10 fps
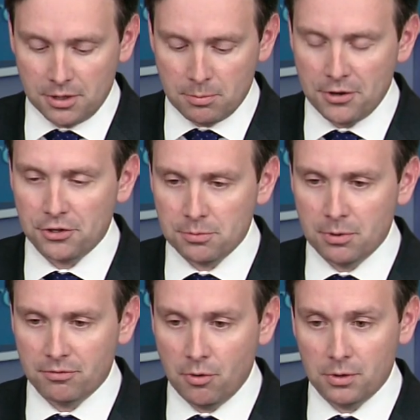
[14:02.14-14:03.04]
that the president's
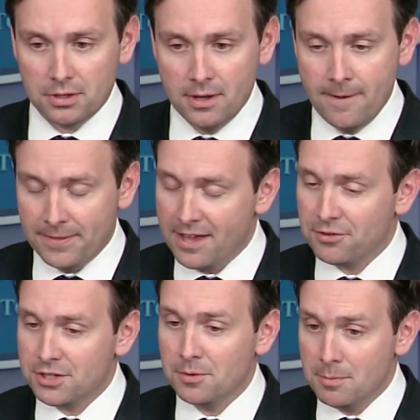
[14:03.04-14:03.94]
put forward and
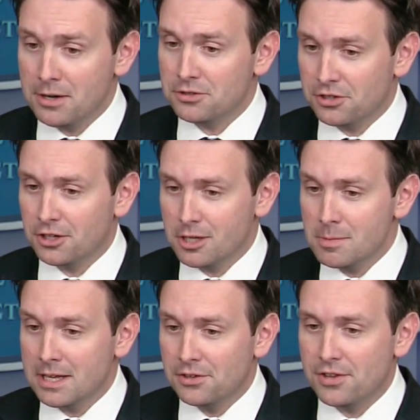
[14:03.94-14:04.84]
for some of the measures that are going to
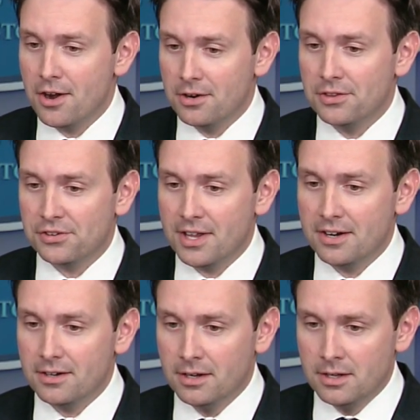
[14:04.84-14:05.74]
be considered in the
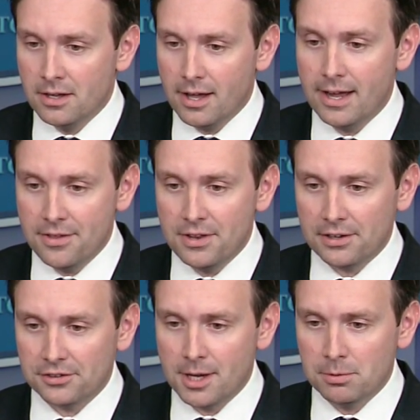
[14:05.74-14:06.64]
Senate in the
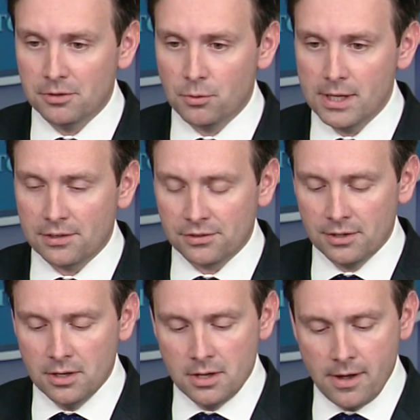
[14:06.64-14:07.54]
next couple of weeks.
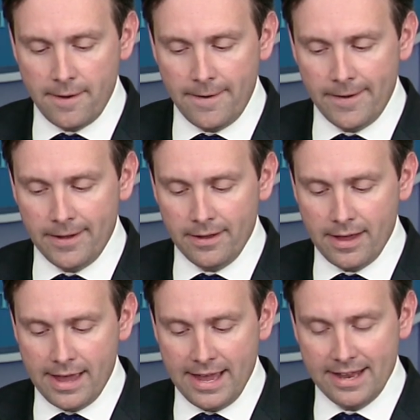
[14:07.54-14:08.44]

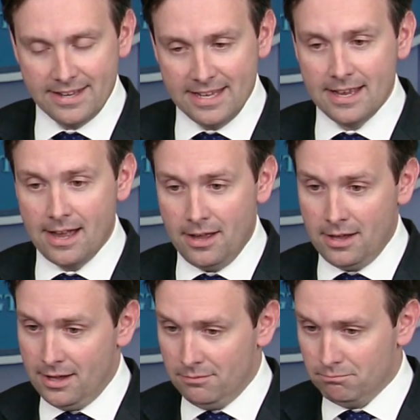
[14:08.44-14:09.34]
And he
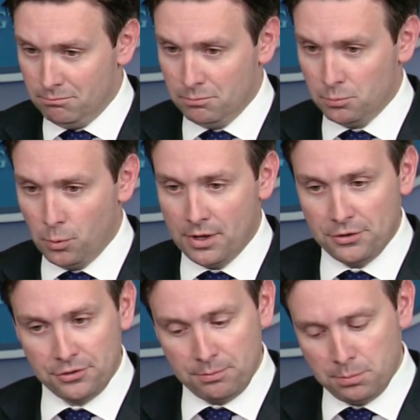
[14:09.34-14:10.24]

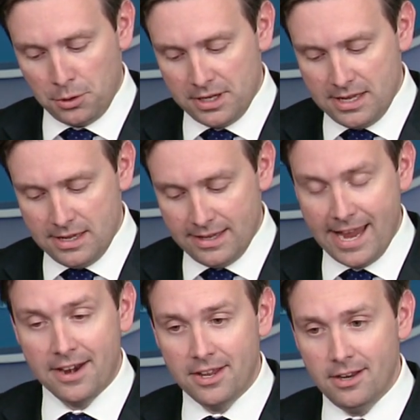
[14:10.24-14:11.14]
was pretty
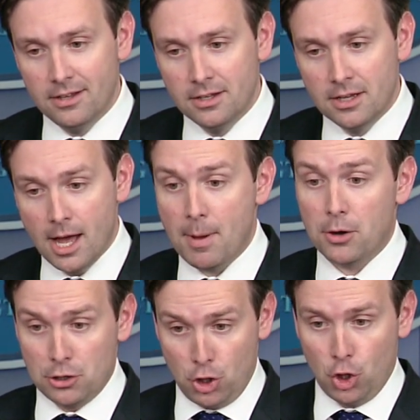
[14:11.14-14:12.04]
candid
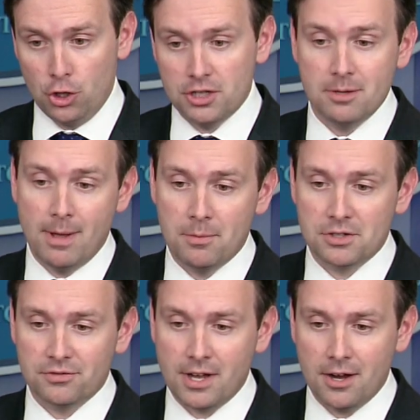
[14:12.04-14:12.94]
about encouraging
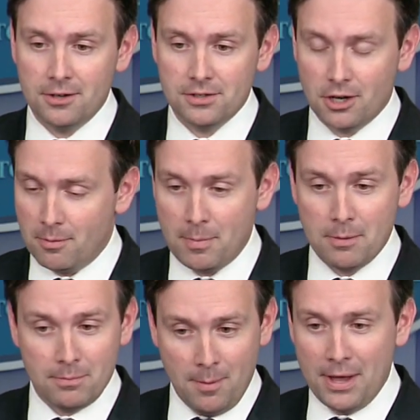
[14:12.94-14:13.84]
members of Congress, or
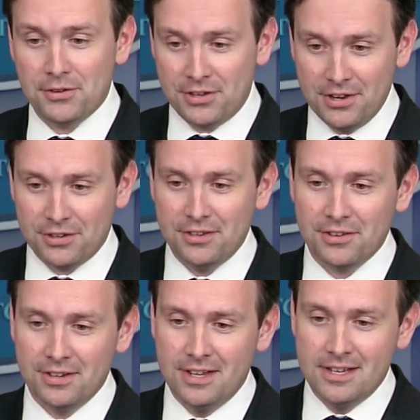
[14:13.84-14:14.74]
about
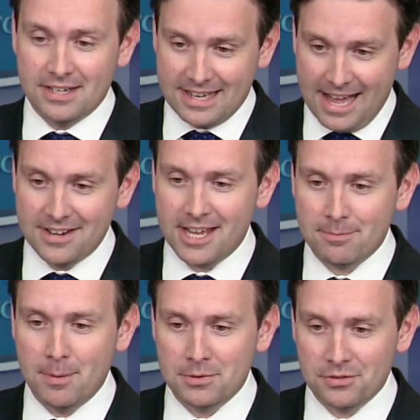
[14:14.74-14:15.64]
citizens, to
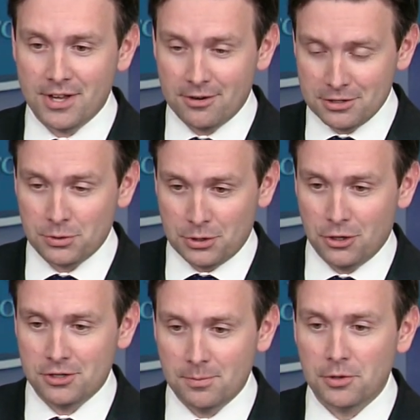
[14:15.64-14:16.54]
contact members of Congress to
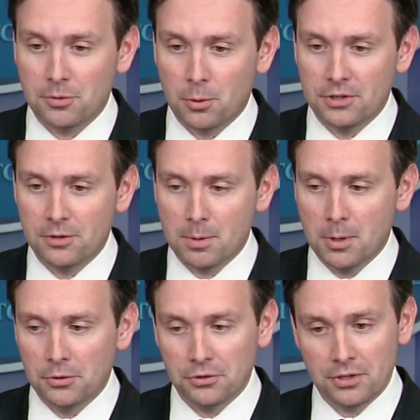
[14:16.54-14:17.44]
encourage them to support these
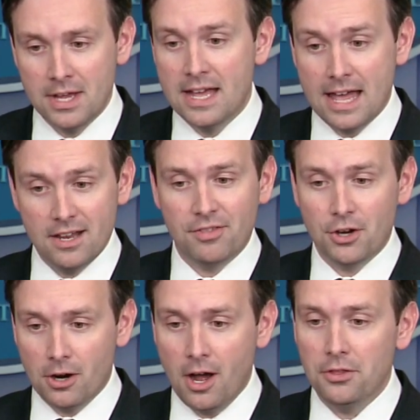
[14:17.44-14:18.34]
proposals. And if
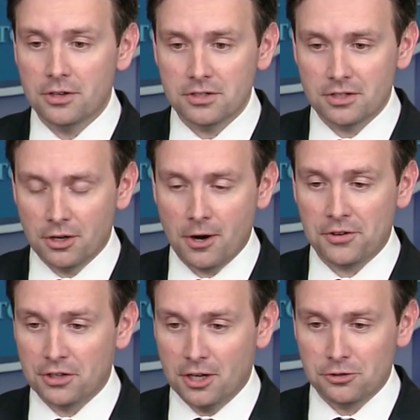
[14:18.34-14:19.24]
there are others
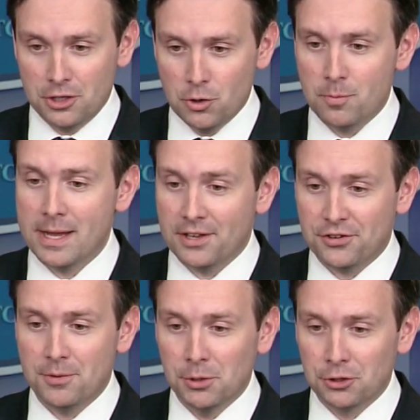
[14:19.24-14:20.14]
across the country who want to make a
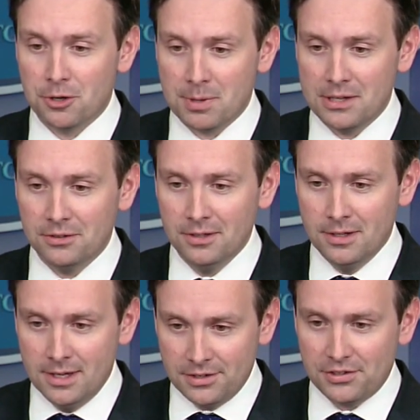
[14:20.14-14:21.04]
similar appeal
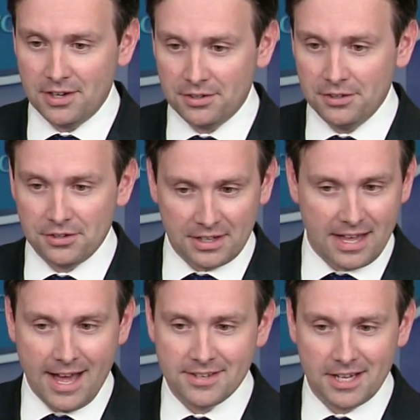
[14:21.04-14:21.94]
to citizens to
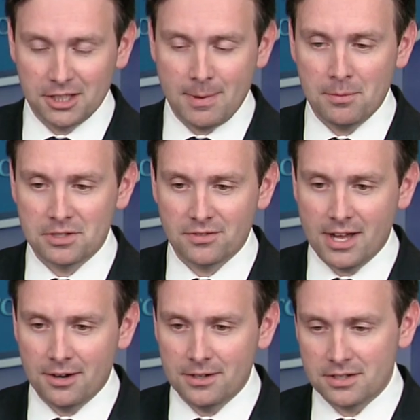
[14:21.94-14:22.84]
contact their members of
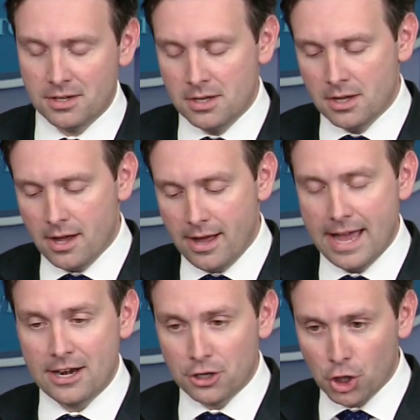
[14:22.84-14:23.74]
Congress
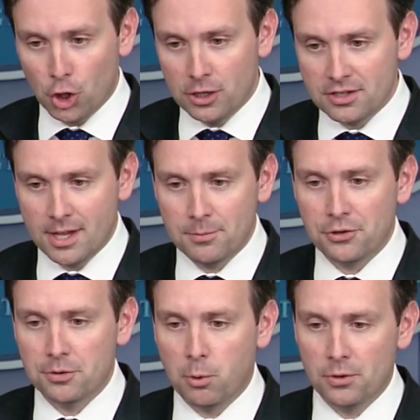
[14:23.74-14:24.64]
and encourage them to
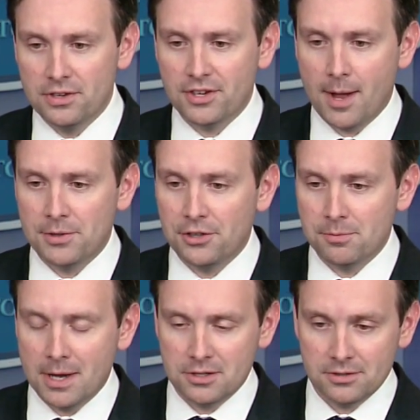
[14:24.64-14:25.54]
support these common
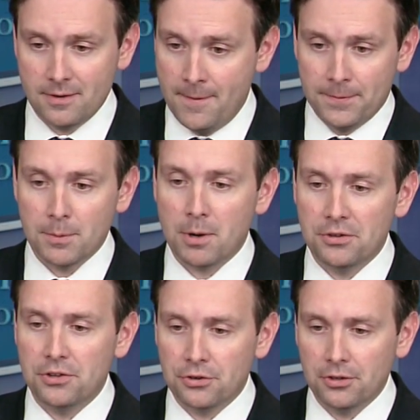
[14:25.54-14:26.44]
sense measures, the
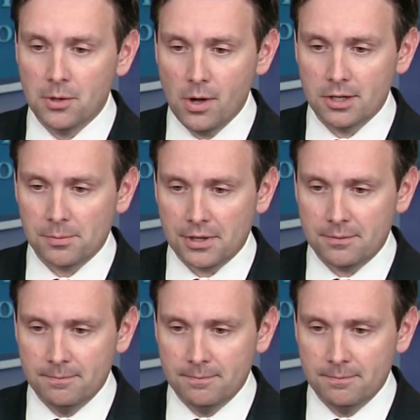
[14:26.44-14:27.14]
president certainly welcomes that.